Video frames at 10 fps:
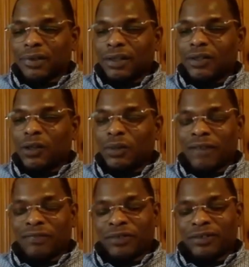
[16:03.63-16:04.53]
When
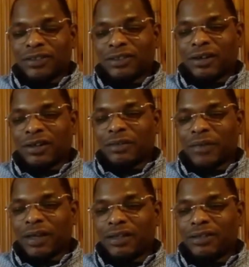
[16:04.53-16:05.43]
I first started,
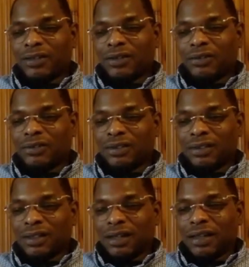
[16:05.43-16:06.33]
man,
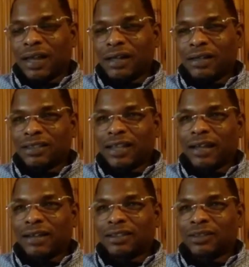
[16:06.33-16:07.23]
a lot of the
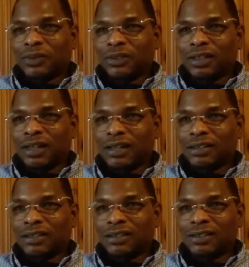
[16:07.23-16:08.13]
challenges was like
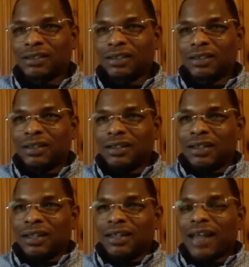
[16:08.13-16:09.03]
just
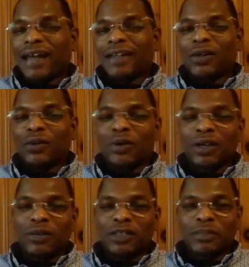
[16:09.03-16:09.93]
not
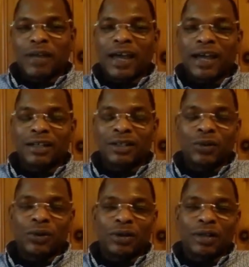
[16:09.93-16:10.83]
knowing what's behind the
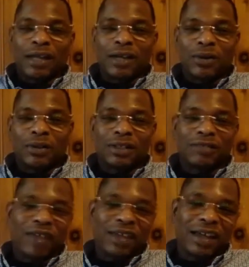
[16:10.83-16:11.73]
door, like going in
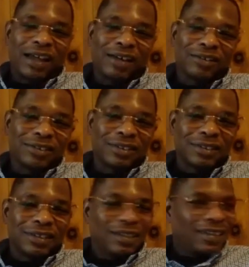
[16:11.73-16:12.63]
the vacant house.
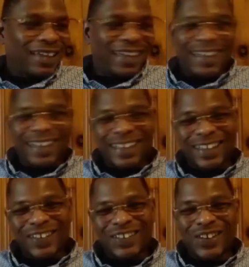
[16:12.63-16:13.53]

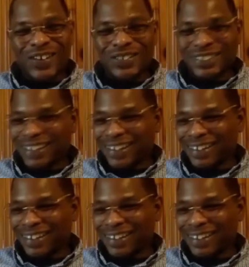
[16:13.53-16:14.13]
You know what I'm saying?